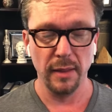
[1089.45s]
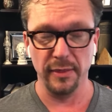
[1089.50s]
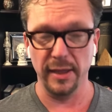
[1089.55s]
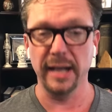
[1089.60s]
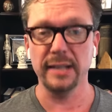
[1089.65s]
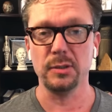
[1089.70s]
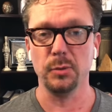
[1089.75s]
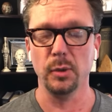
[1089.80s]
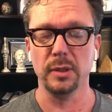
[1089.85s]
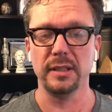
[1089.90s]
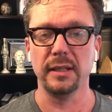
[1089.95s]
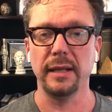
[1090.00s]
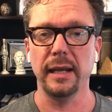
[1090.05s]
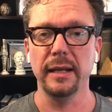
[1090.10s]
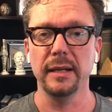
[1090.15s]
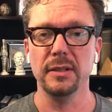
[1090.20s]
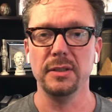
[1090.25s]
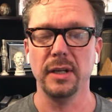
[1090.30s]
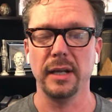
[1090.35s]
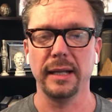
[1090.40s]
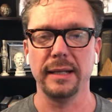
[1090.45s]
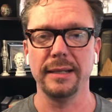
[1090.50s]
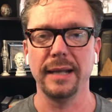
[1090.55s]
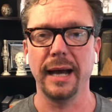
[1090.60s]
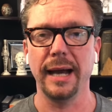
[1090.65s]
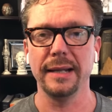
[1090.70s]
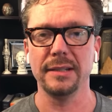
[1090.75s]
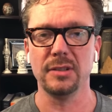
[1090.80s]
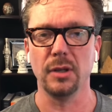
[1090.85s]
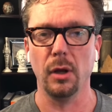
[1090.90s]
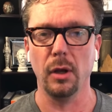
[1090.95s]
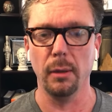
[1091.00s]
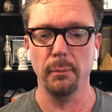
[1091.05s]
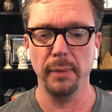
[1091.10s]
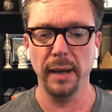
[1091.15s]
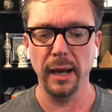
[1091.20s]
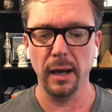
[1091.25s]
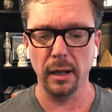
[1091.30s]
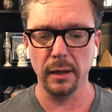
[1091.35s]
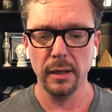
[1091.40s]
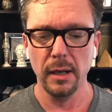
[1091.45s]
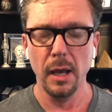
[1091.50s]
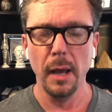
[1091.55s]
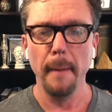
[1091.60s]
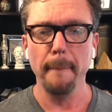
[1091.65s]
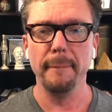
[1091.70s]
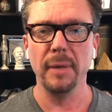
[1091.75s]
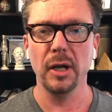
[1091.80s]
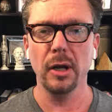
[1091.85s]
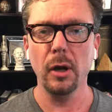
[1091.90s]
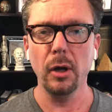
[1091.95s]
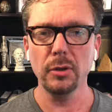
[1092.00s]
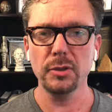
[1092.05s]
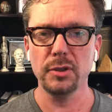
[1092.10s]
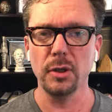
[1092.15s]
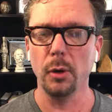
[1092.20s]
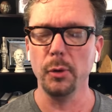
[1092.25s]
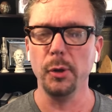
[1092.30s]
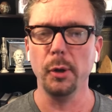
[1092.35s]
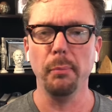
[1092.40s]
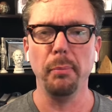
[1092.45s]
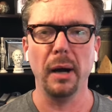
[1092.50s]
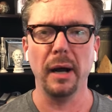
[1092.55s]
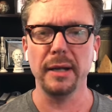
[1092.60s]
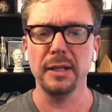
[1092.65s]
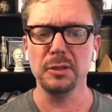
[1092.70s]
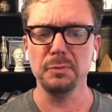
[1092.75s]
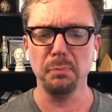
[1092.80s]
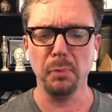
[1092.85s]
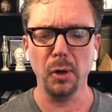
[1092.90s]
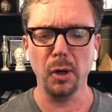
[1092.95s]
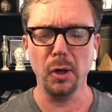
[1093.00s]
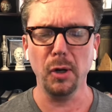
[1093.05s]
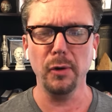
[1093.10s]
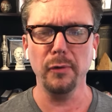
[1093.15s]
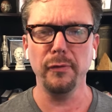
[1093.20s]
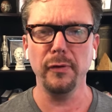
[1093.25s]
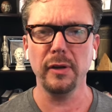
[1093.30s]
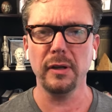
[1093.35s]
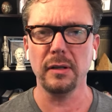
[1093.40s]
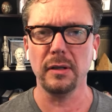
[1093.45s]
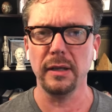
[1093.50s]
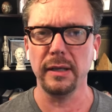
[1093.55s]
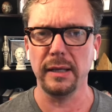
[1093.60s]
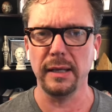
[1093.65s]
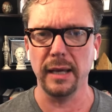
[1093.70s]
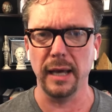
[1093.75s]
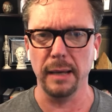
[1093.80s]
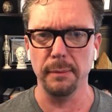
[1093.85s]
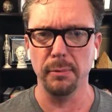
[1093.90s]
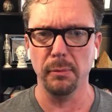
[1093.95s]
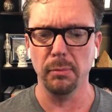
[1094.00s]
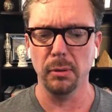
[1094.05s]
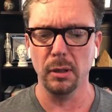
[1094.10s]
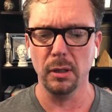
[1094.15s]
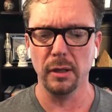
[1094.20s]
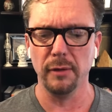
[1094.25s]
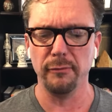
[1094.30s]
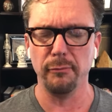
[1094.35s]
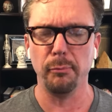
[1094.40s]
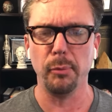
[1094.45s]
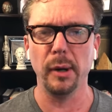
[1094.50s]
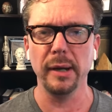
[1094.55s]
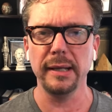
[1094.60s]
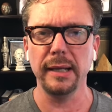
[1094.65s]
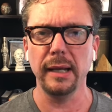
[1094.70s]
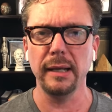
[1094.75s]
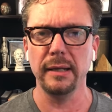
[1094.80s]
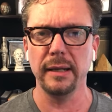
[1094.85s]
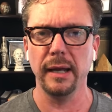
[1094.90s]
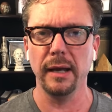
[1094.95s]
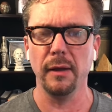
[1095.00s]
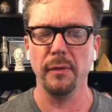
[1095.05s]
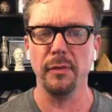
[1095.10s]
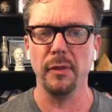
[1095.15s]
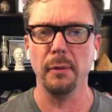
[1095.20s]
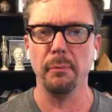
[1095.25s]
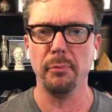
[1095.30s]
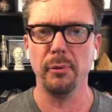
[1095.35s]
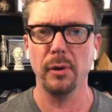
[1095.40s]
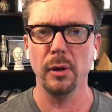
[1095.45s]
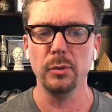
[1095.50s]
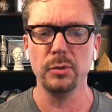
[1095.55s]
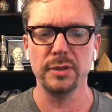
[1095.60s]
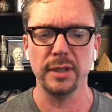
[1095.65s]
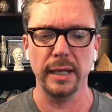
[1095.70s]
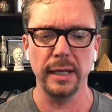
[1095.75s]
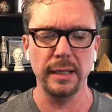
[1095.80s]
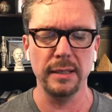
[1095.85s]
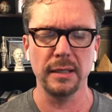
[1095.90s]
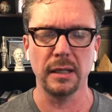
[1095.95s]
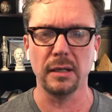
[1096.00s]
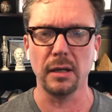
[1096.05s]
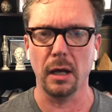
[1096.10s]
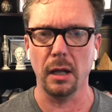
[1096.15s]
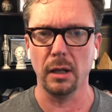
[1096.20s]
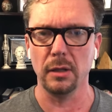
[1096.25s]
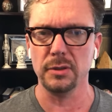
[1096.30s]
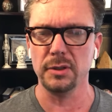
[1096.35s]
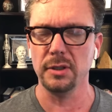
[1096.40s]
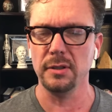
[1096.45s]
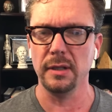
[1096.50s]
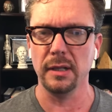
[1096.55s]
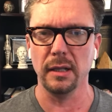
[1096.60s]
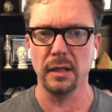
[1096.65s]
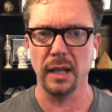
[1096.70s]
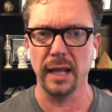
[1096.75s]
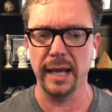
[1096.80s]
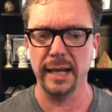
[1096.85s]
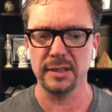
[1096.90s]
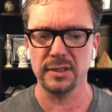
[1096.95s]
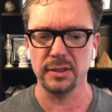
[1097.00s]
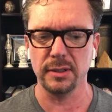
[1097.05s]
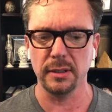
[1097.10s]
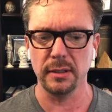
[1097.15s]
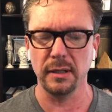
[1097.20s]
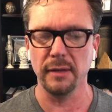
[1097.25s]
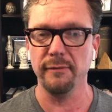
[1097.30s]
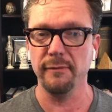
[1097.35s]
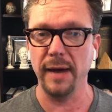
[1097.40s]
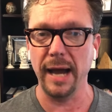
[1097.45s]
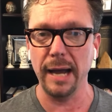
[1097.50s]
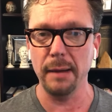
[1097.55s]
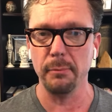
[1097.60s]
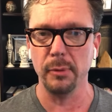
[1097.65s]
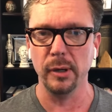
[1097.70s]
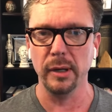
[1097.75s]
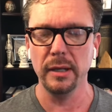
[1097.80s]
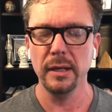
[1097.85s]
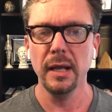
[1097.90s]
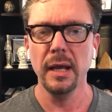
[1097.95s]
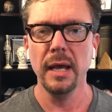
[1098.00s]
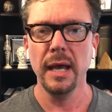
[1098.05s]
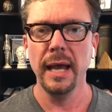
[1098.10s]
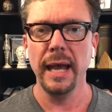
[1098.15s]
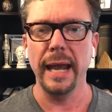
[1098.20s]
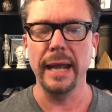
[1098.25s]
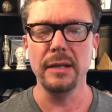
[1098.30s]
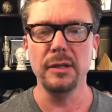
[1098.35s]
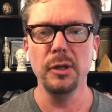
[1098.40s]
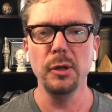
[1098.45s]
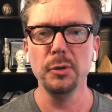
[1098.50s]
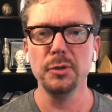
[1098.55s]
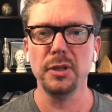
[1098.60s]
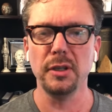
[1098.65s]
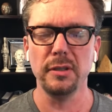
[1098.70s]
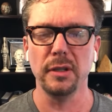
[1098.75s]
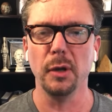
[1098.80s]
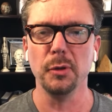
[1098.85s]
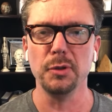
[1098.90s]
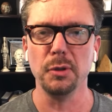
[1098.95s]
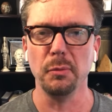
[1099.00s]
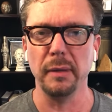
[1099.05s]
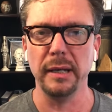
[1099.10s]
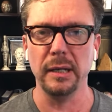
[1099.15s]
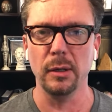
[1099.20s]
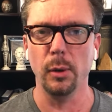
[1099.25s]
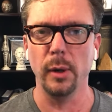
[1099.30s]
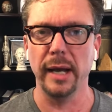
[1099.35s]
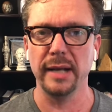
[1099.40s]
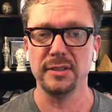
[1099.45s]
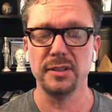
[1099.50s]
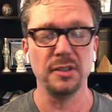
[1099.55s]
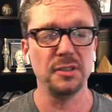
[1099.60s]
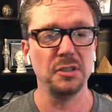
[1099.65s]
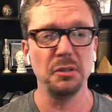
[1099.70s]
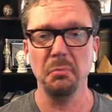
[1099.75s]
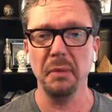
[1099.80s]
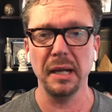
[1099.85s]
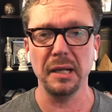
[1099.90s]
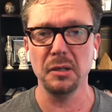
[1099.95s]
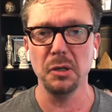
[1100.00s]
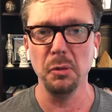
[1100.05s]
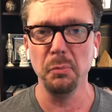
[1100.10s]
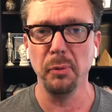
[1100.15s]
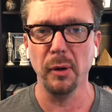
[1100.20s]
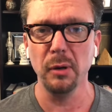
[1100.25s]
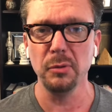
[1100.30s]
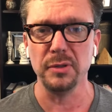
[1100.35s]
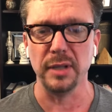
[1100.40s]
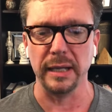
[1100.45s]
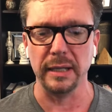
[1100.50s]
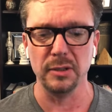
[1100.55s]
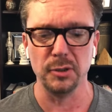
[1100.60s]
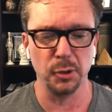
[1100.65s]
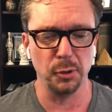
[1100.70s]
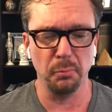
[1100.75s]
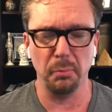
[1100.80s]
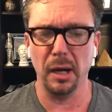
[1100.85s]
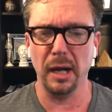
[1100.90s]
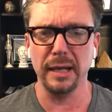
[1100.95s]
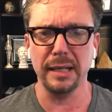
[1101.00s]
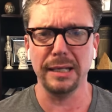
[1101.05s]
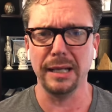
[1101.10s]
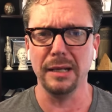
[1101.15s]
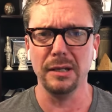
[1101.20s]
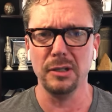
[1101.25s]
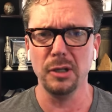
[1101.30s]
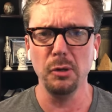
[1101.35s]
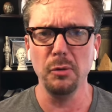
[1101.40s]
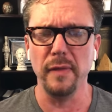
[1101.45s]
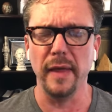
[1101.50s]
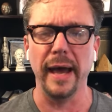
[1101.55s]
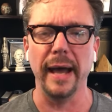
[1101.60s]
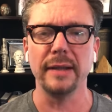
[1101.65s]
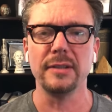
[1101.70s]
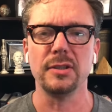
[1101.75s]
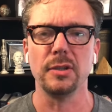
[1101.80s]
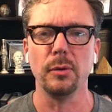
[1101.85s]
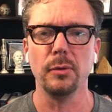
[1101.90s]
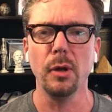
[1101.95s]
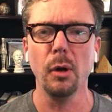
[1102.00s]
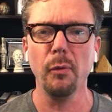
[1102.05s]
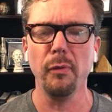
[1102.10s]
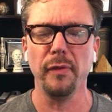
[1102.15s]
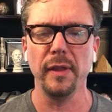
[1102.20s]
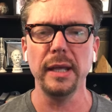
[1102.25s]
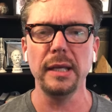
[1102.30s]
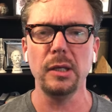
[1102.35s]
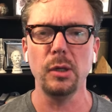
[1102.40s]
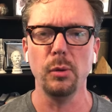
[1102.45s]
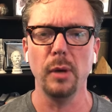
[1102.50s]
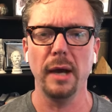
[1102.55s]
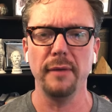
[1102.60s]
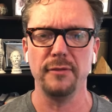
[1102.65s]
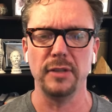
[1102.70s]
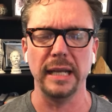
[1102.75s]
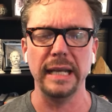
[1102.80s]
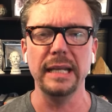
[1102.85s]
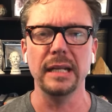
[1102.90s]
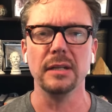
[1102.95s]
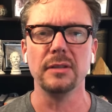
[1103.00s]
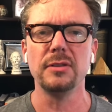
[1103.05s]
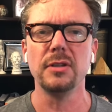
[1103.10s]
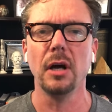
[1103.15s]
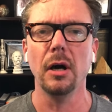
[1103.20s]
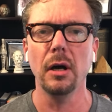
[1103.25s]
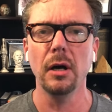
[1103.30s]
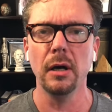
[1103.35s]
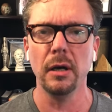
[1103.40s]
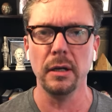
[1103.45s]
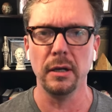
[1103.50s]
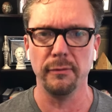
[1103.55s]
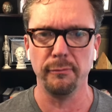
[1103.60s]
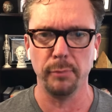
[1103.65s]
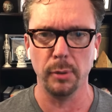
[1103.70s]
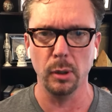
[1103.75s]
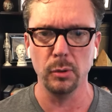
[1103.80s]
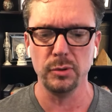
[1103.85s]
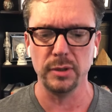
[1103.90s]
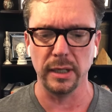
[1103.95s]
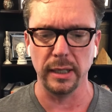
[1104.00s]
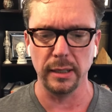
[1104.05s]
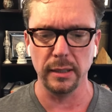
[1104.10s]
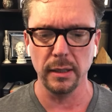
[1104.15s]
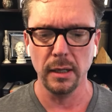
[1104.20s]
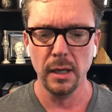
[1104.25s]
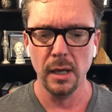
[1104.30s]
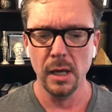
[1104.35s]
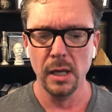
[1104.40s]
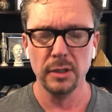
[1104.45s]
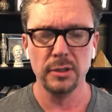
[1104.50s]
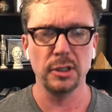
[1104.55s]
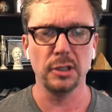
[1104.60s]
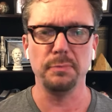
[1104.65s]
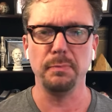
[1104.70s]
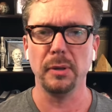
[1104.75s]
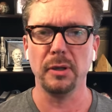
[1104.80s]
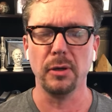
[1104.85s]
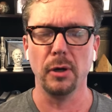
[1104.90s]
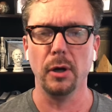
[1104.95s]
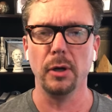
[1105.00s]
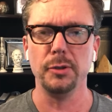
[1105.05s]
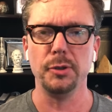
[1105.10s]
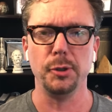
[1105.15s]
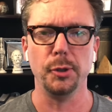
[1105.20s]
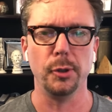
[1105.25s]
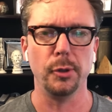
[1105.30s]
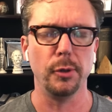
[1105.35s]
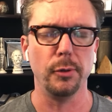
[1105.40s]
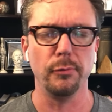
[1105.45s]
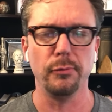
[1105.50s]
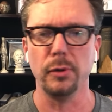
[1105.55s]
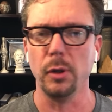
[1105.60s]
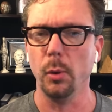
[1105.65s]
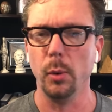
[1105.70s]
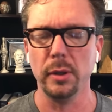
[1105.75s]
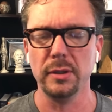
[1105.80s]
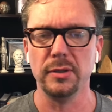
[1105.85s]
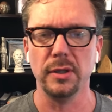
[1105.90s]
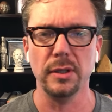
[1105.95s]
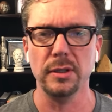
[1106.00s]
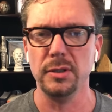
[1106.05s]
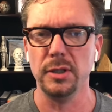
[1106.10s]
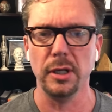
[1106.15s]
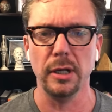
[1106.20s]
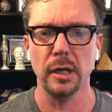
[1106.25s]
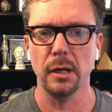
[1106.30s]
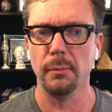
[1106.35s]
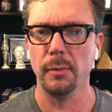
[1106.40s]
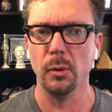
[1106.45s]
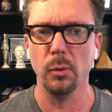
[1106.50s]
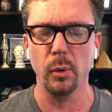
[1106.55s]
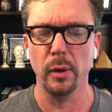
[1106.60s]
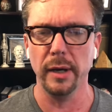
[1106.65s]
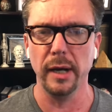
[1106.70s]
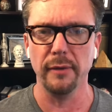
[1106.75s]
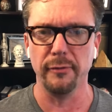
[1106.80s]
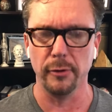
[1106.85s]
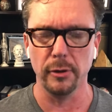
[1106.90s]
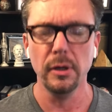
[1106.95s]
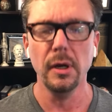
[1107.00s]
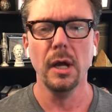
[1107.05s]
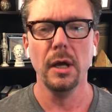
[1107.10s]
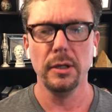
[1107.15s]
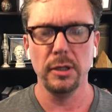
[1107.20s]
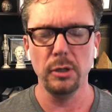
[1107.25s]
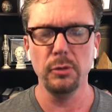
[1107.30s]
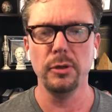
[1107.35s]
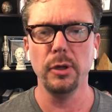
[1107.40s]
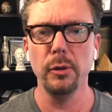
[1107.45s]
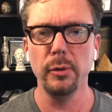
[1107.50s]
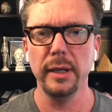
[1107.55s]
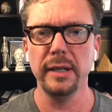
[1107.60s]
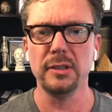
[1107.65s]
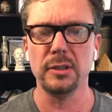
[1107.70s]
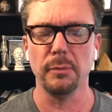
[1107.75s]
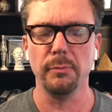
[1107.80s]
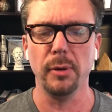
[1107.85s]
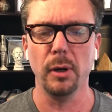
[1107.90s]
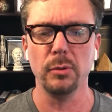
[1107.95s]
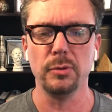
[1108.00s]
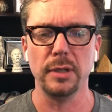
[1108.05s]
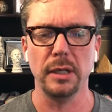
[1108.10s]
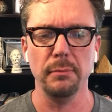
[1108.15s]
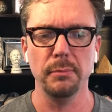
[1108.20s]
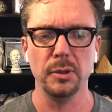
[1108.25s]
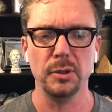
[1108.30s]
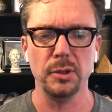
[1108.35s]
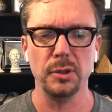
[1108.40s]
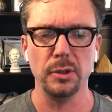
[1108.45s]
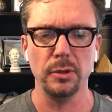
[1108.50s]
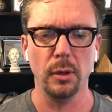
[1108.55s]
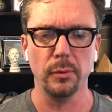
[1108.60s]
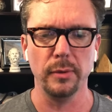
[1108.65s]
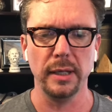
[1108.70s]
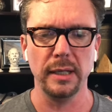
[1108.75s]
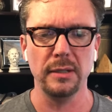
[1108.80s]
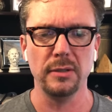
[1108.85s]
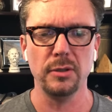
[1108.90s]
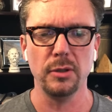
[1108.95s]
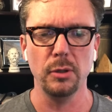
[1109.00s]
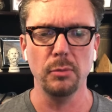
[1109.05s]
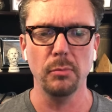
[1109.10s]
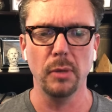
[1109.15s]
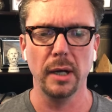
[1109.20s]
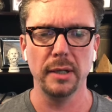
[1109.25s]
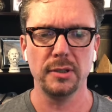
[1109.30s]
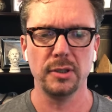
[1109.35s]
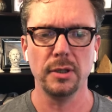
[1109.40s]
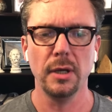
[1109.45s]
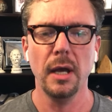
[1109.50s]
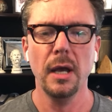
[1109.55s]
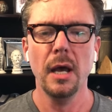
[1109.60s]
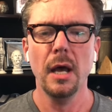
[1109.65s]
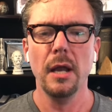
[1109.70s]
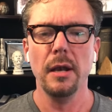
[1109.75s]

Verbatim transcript: That's what the ketogenic diet's all about. But also, your body's perfectly capable of breaking down the protein, the collagen, the elastin, the fibrin, and using those amino acids to make new proteins. Your body can do that. So don't think you have to eat a ton of protein just because you're going to the gym or whatever. You do need some protein, but you don't need too much.